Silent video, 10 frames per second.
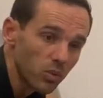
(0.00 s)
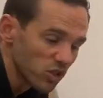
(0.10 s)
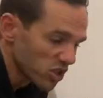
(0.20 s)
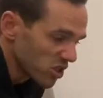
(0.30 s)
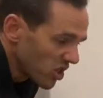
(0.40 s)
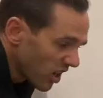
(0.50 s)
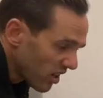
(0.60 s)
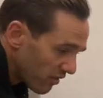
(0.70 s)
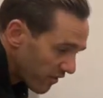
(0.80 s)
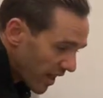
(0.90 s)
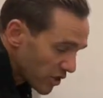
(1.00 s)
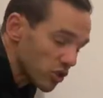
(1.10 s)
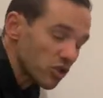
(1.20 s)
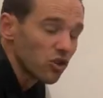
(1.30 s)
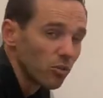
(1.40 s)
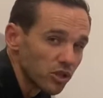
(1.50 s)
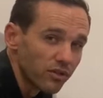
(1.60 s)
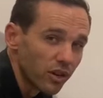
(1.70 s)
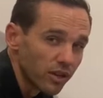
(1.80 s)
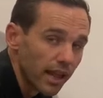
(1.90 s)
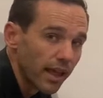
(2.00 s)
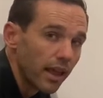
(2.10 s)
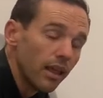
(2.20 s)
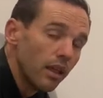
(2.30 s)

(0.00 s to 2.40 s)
we're stuck in flexion so much of our day.